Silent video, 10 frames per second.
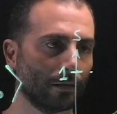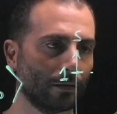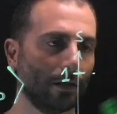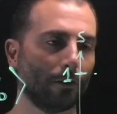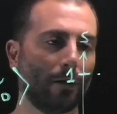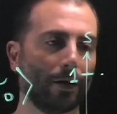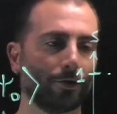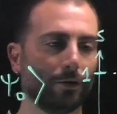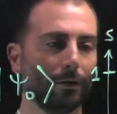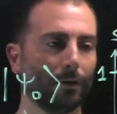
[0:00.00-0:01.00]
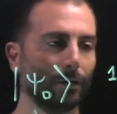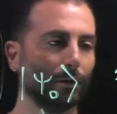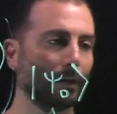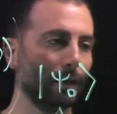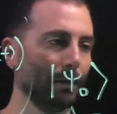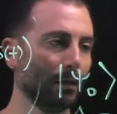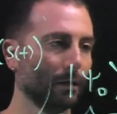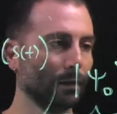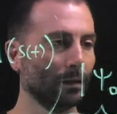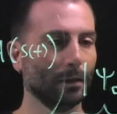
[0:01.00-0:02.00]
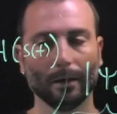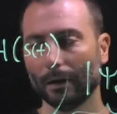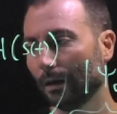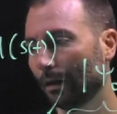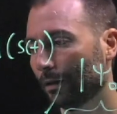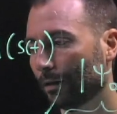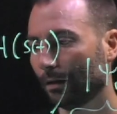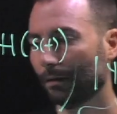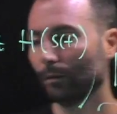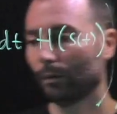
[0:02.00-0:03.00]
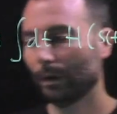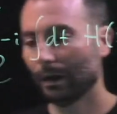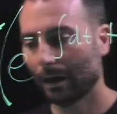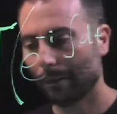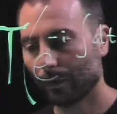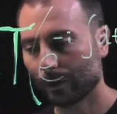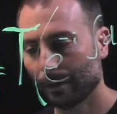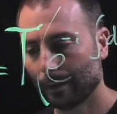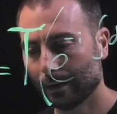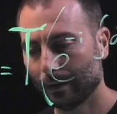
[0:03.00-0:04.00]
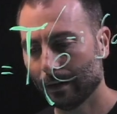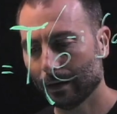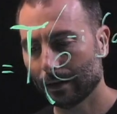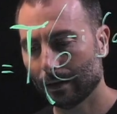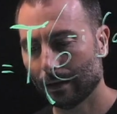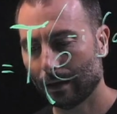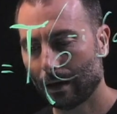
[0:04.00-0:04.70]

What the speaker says: first function. Okay, we will approximate this.